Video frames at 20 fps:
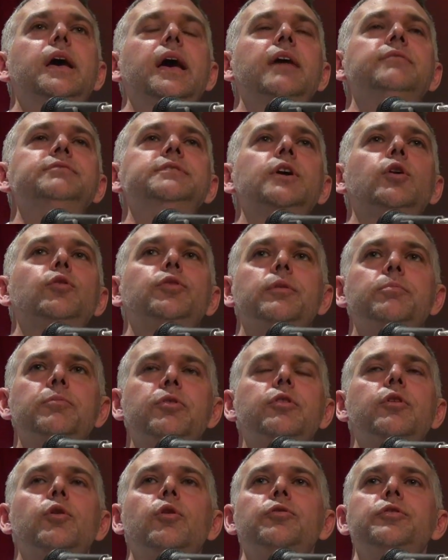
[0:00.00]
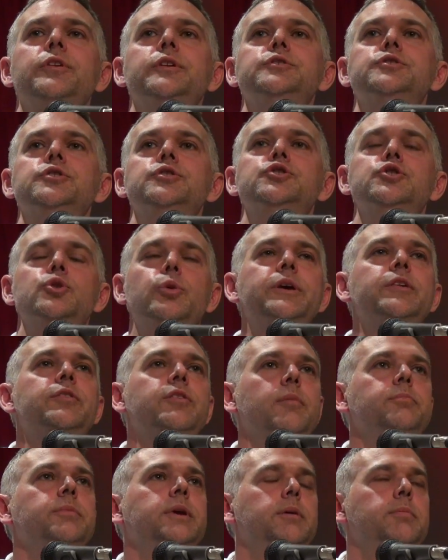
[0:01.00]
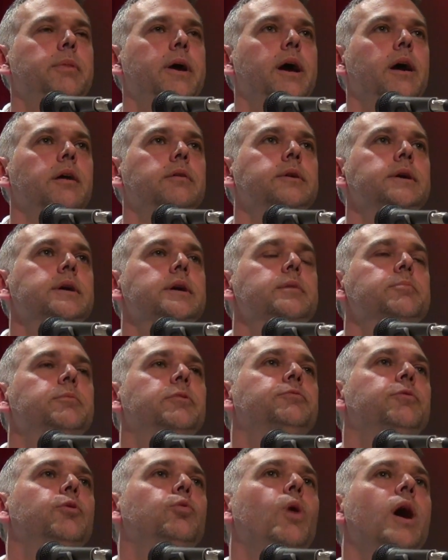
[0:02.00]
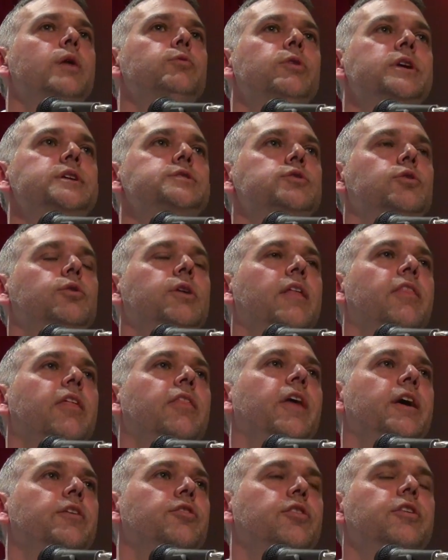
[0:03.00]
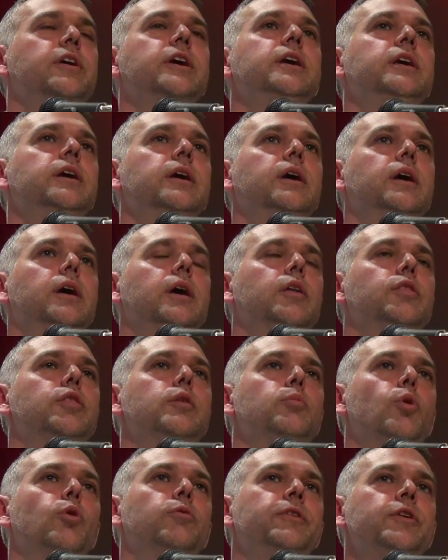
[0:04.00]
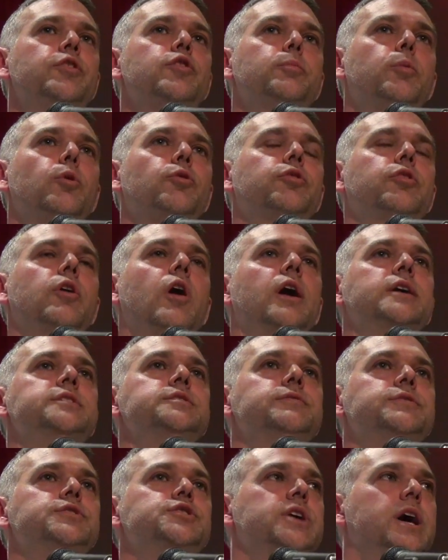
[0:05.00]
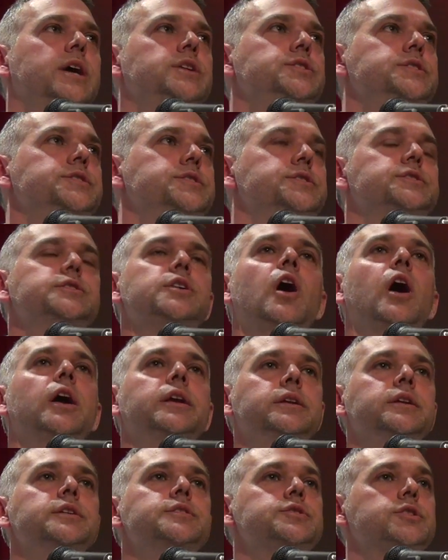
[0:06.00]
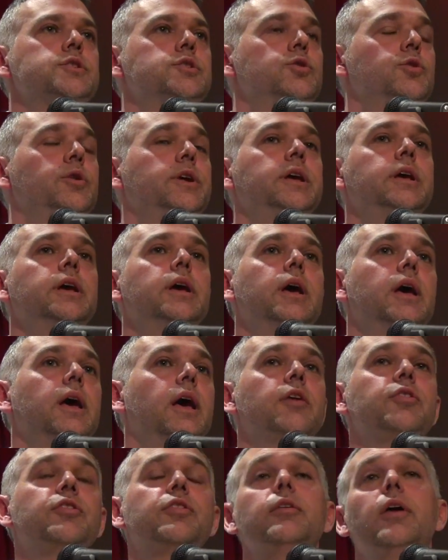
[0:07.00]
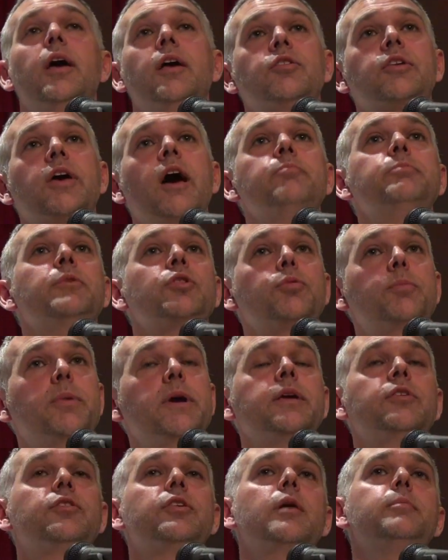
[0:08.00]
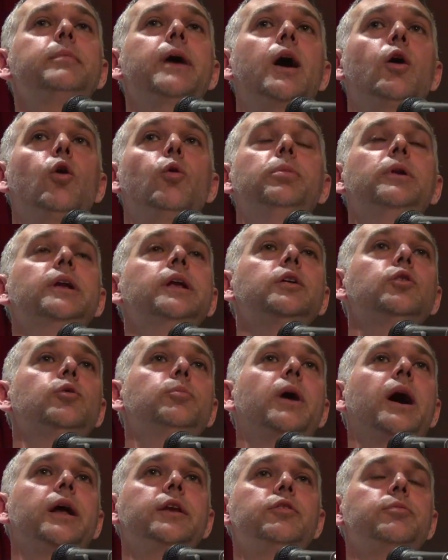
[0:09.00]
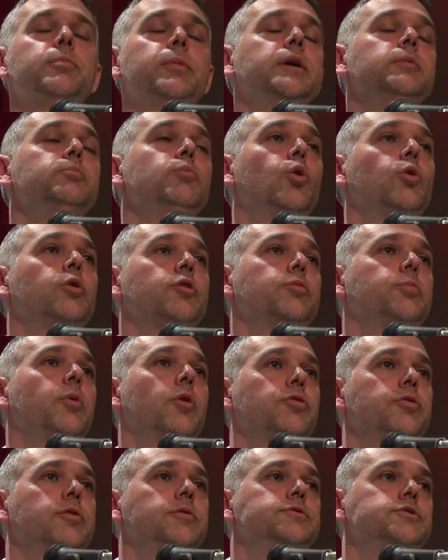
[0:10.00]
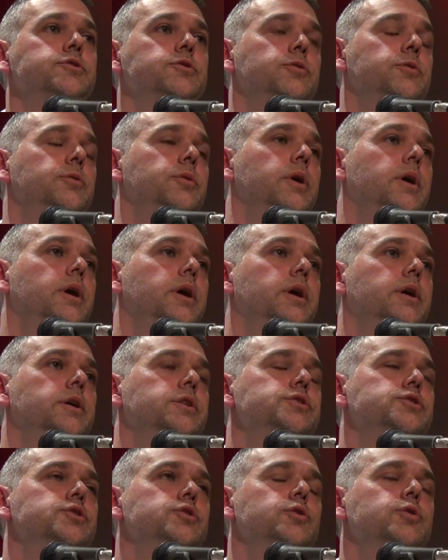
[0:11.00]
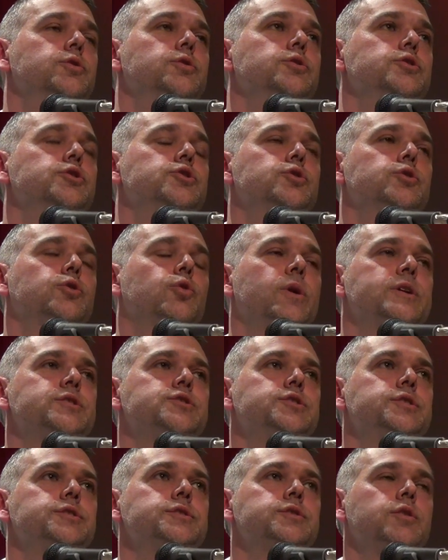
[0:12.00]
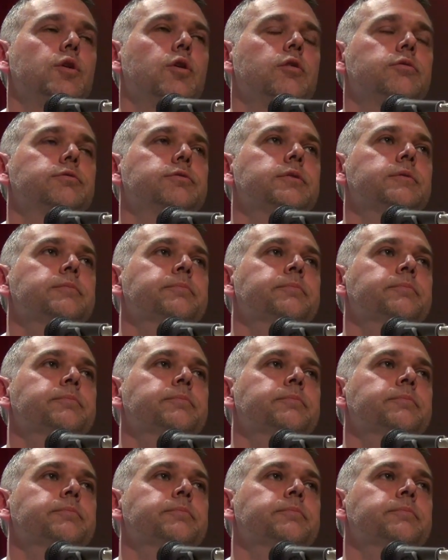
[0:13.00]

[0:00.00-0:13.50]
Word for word: have dealt themselves into doing something about. But for one reason or other, they see the more visible signs of a changing society and insecurity as governments being somehow, or political parties being more responsive to questions of